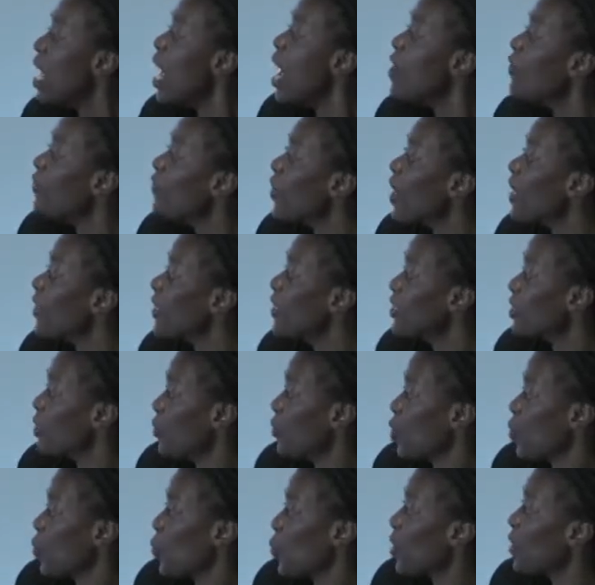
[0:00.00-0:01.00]
And finally, some
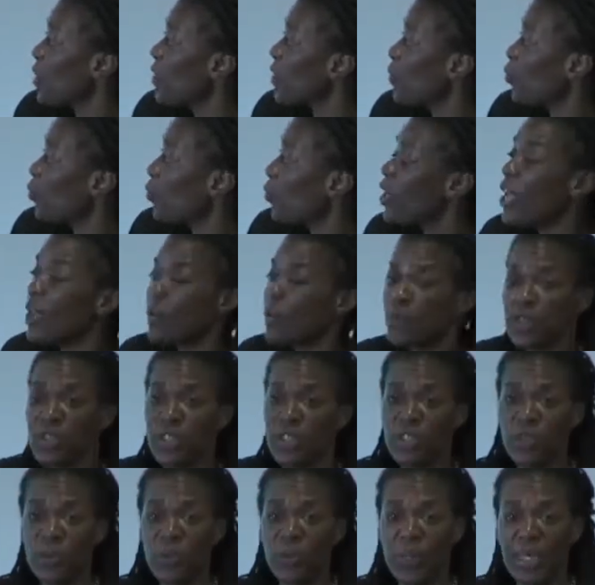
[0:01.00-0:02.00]
of the work that we have been
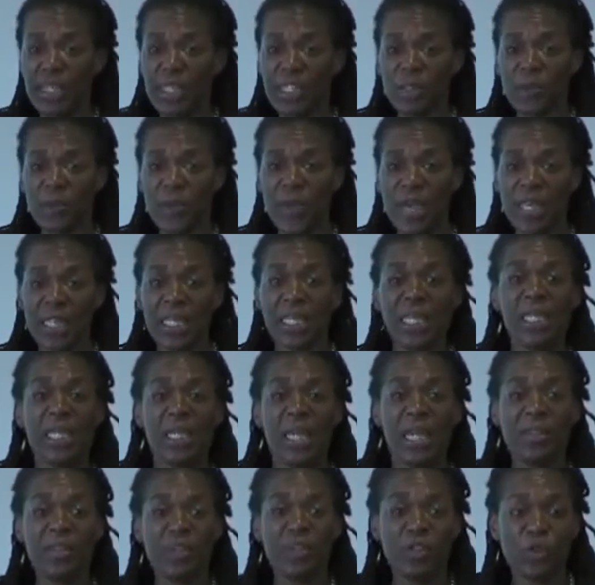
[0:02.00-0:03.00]
doing has been
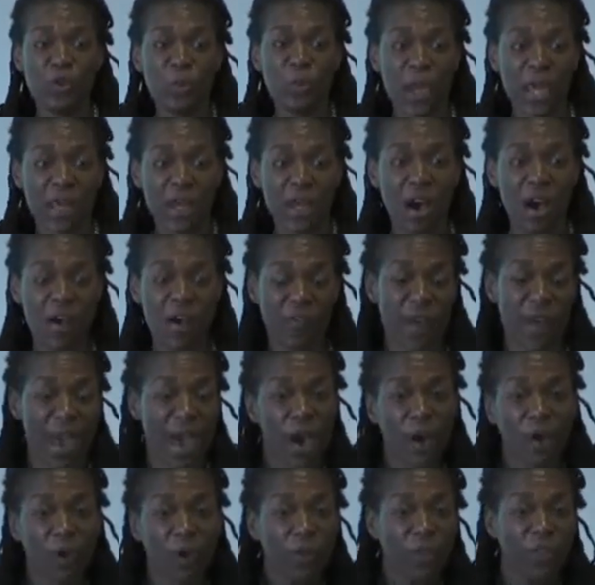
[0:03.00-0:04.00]
in the domain of
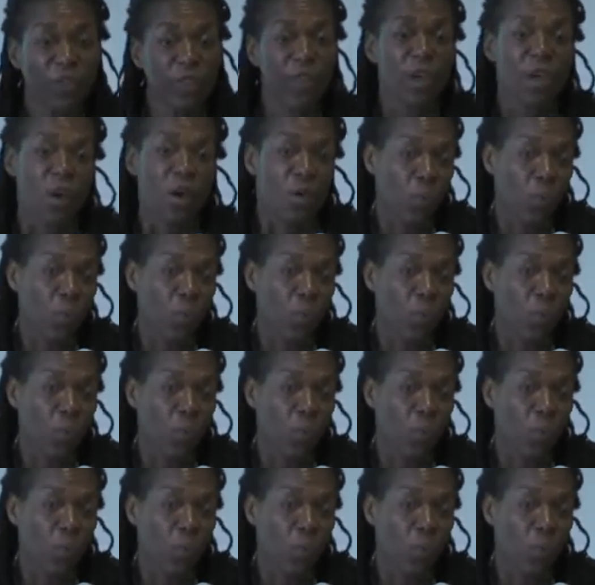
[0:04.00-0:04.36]
health.